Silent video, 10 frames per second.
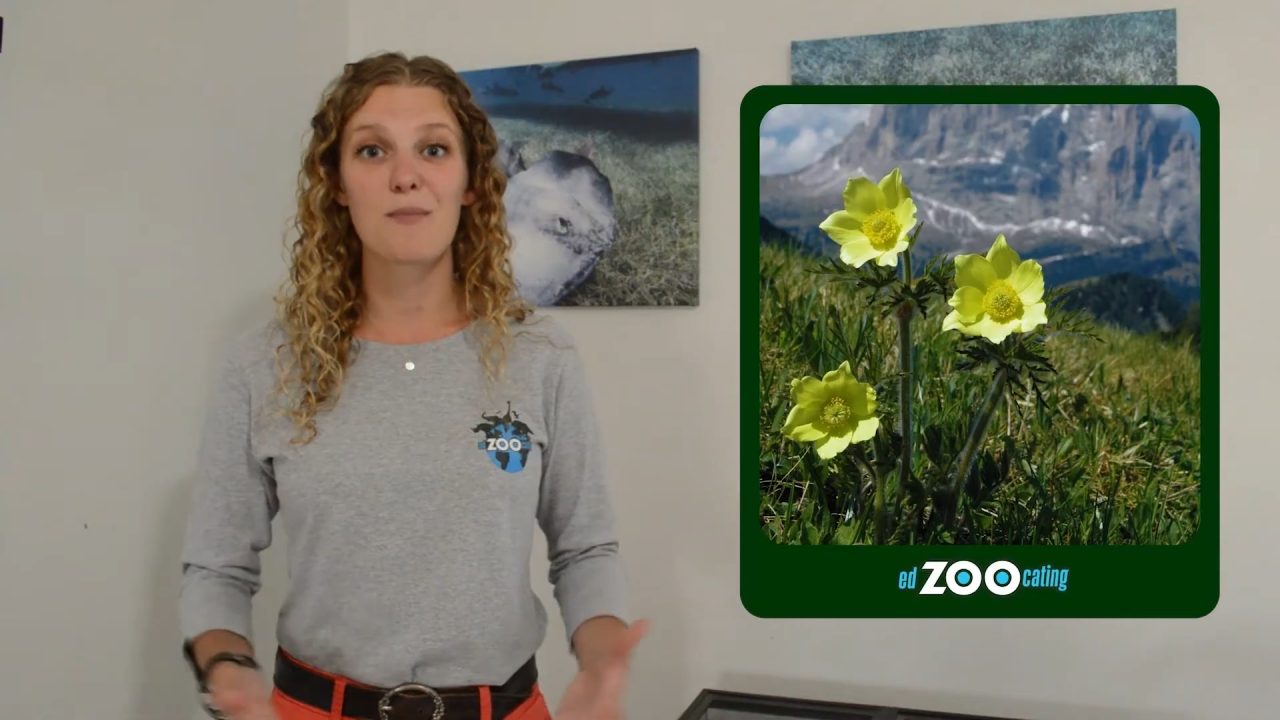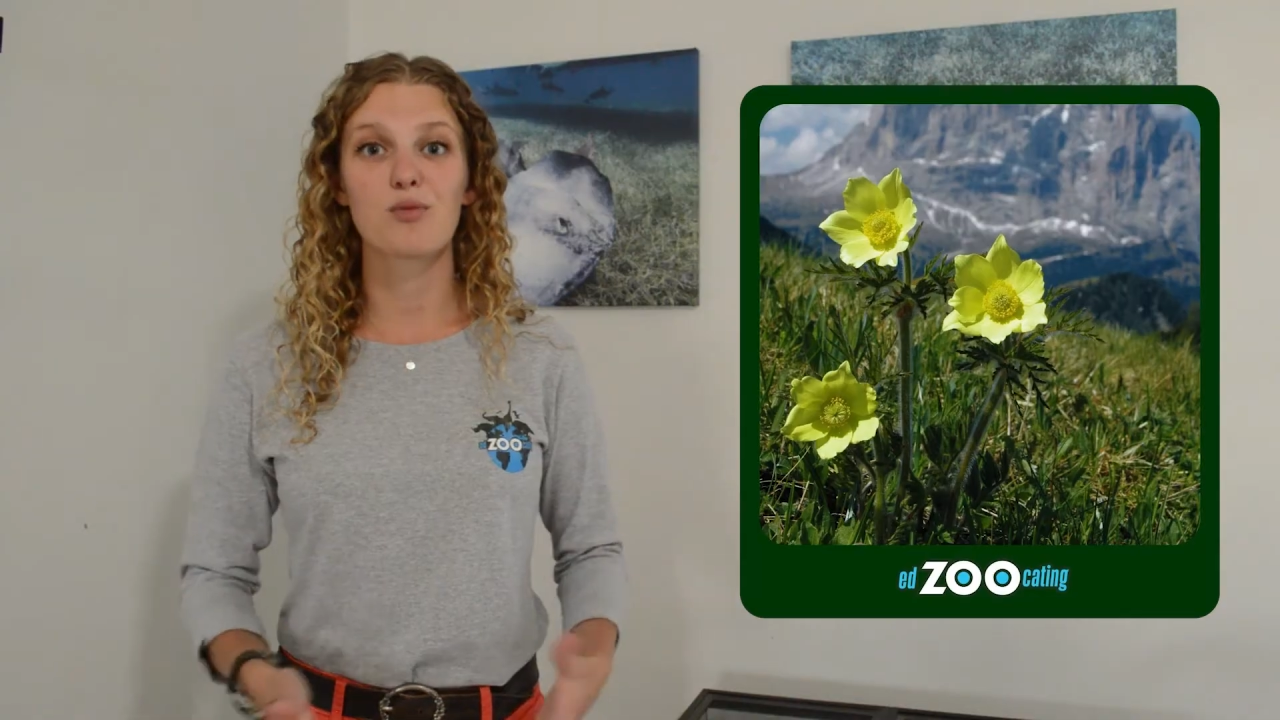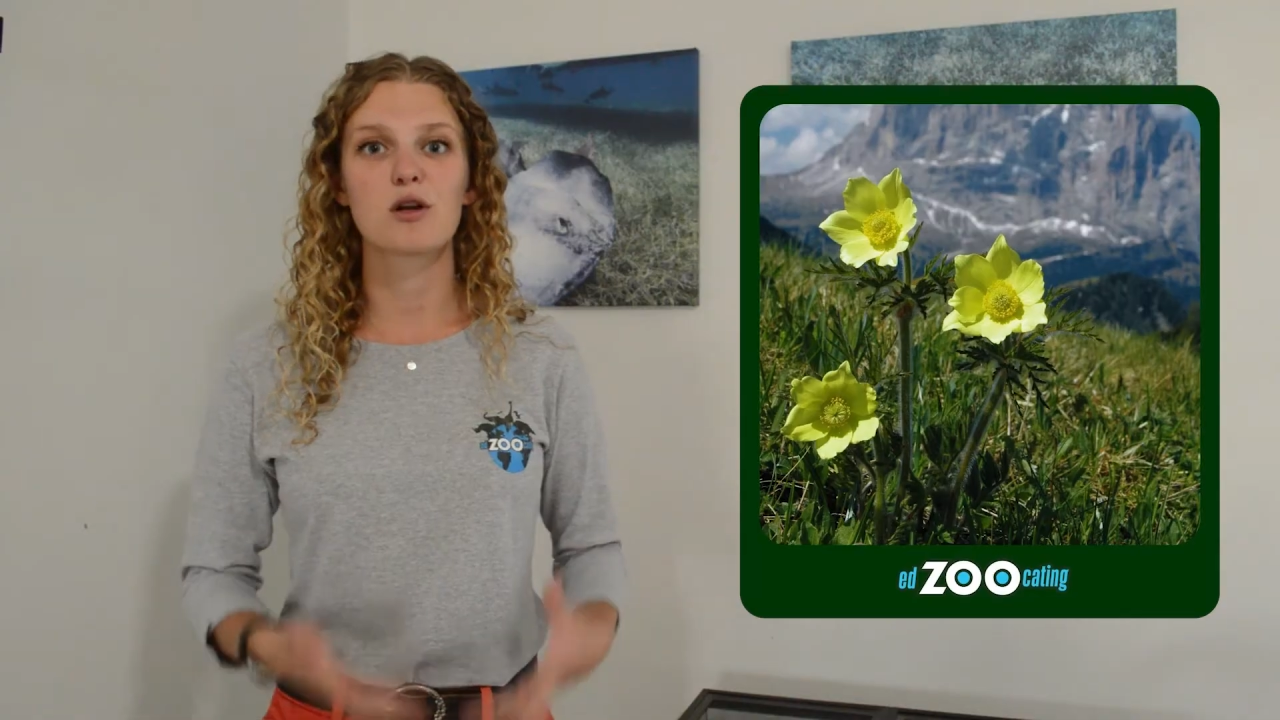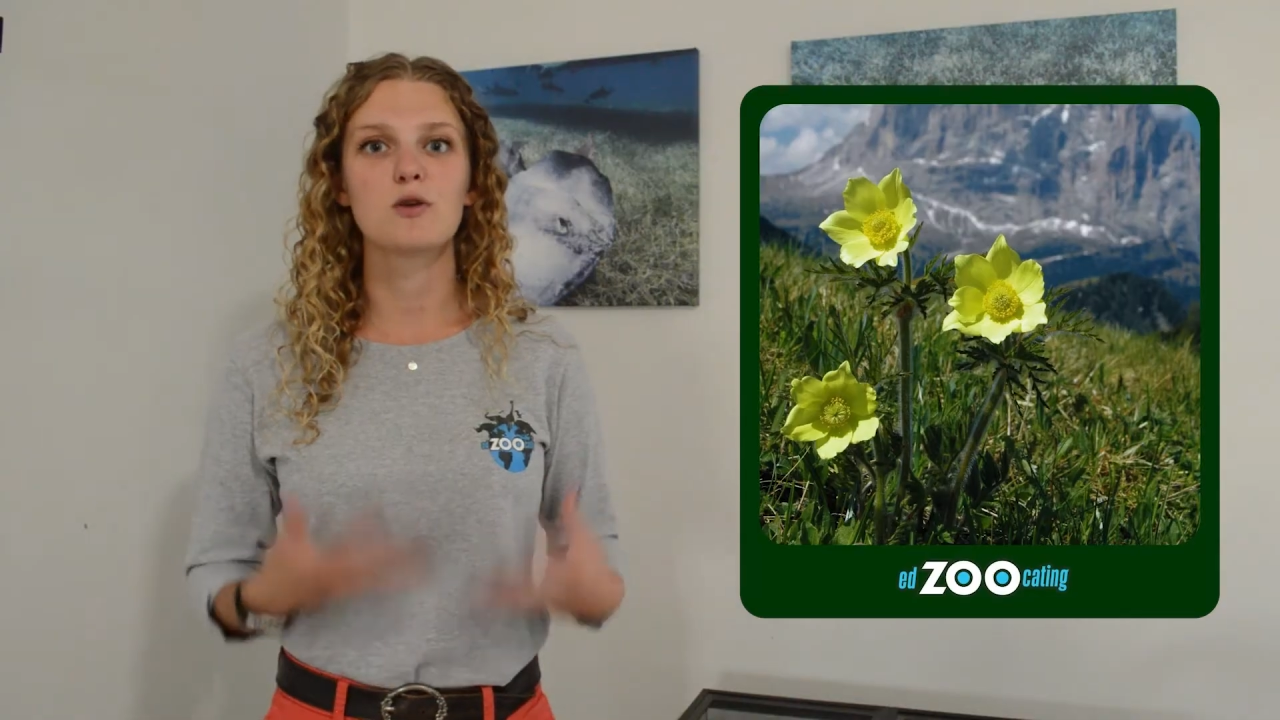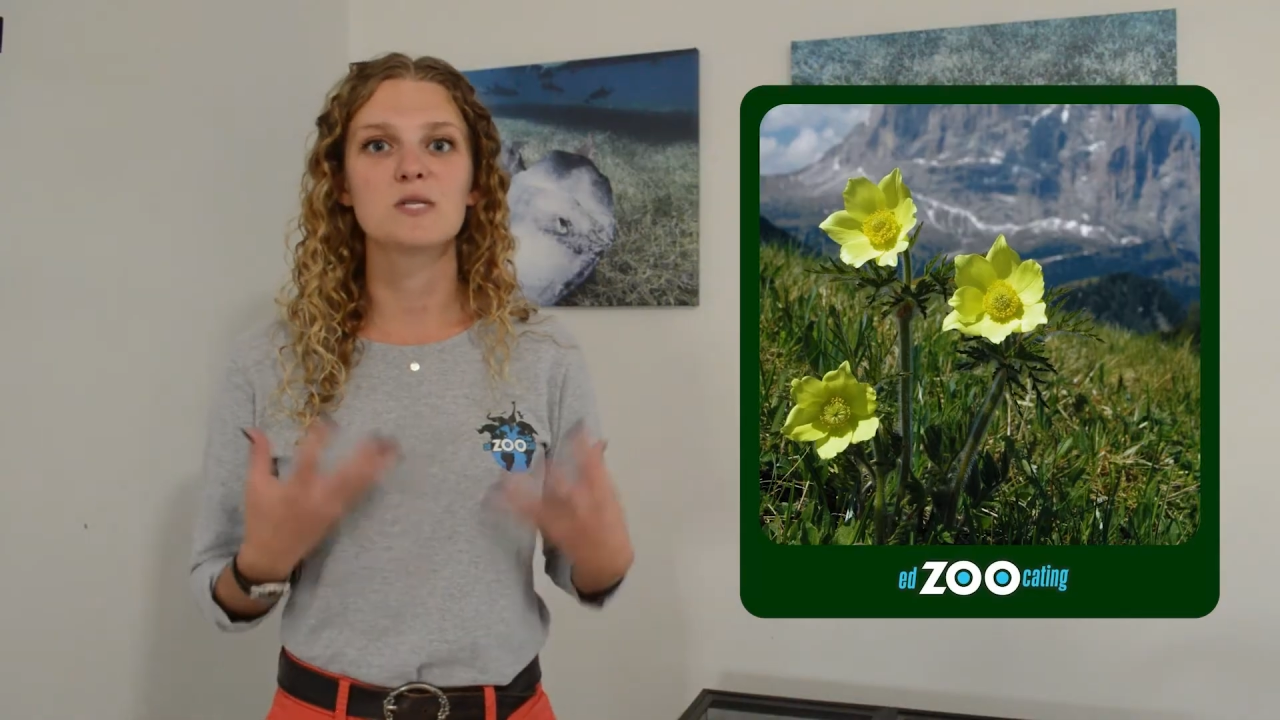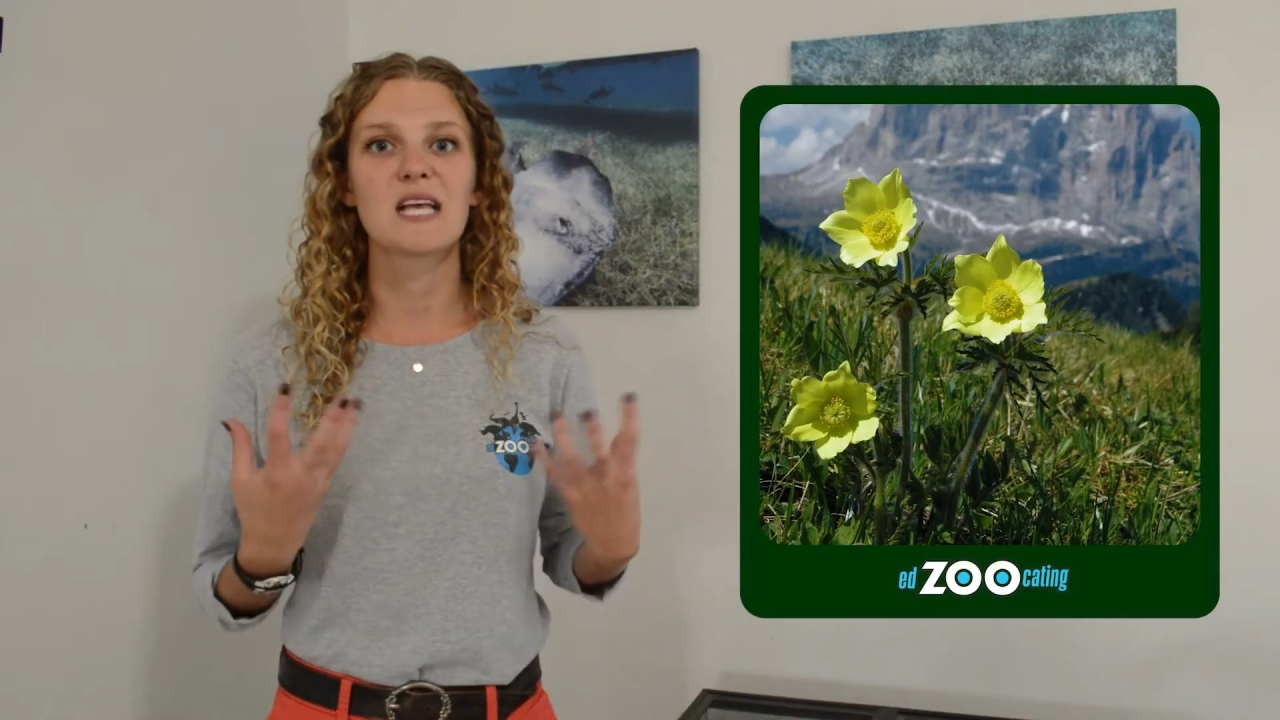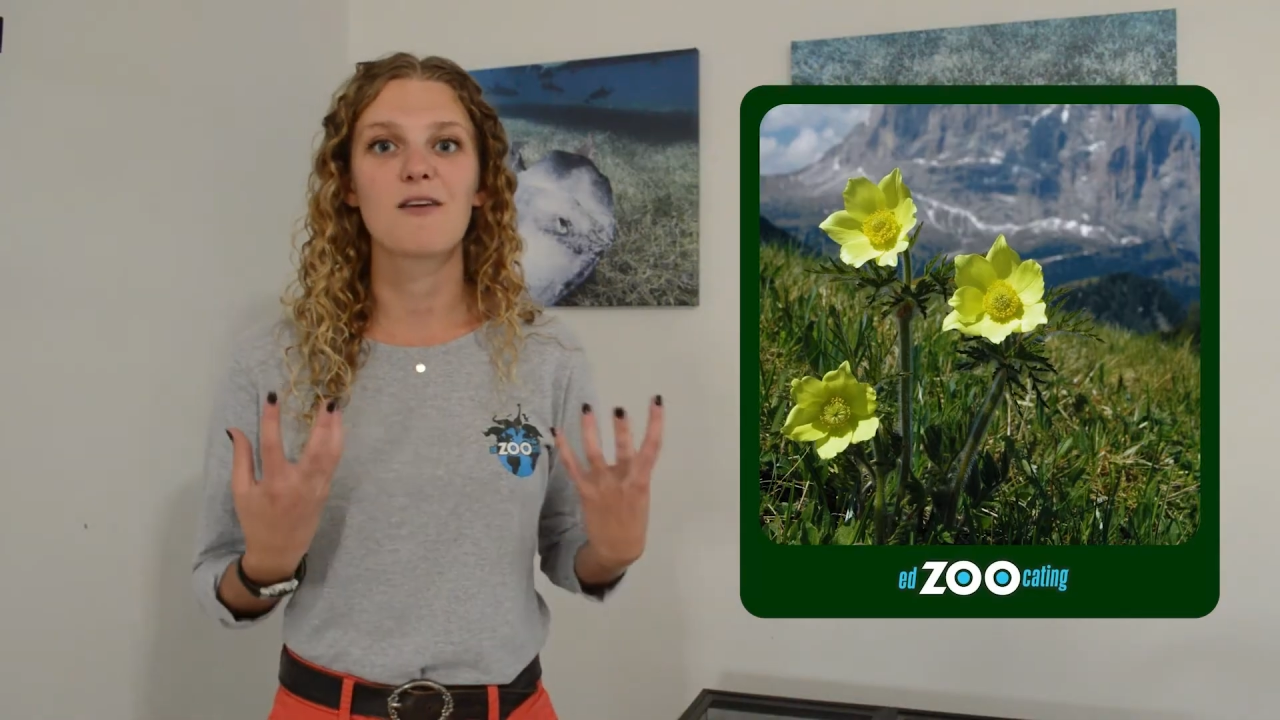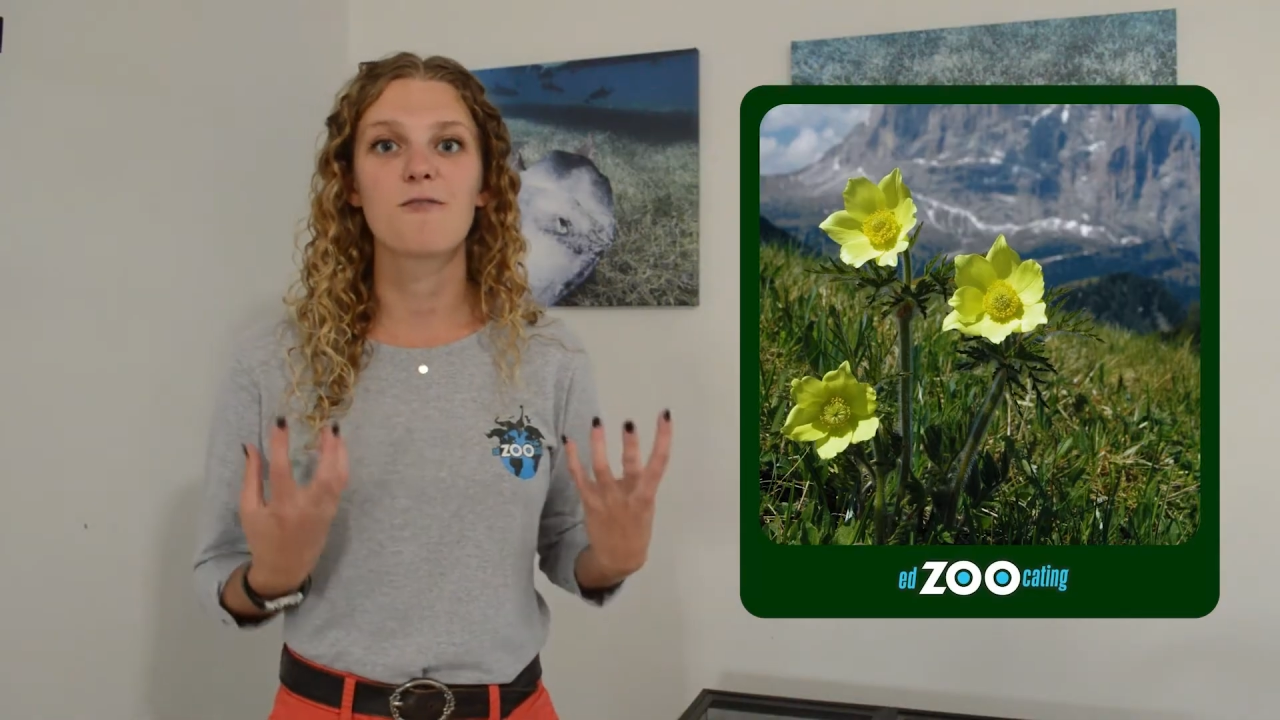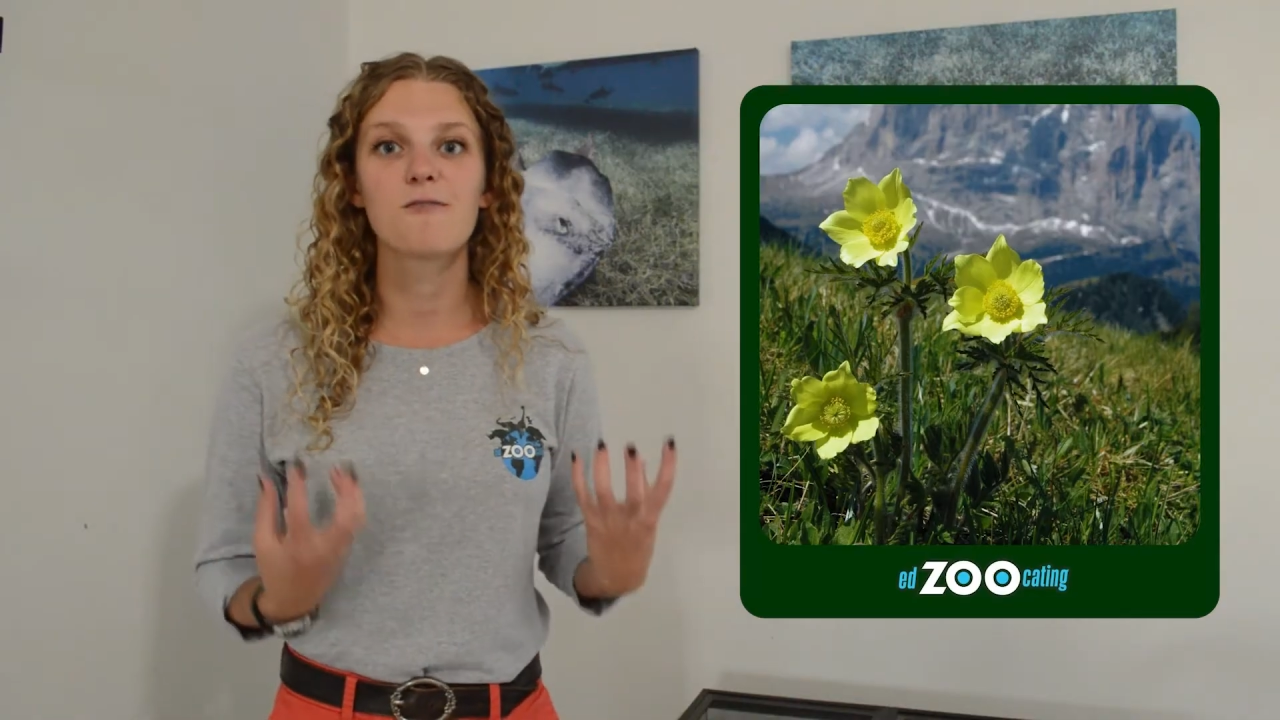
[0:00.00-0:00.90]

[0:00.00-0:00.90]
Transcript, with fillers: and producing